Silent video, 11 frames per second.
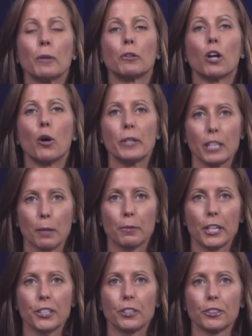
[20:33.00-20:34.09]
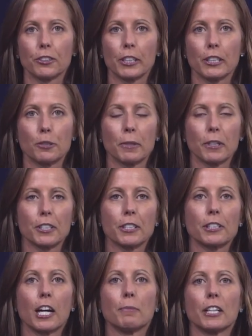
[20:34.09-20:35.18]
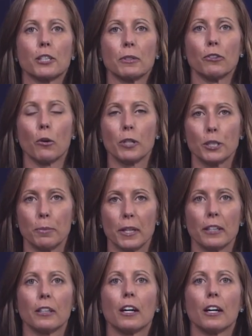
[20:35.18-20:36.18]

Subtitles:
always operational during those periods of time because we've always been,